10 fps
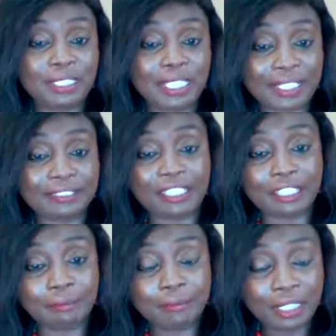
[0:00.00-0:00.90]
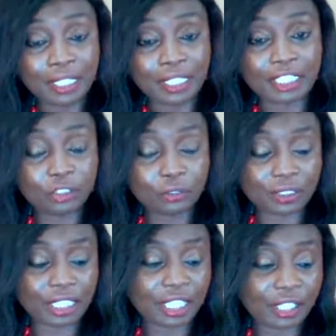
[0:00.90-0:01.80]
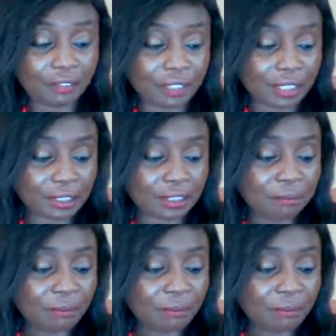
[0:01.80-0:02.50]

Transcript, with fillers: like them in those areas.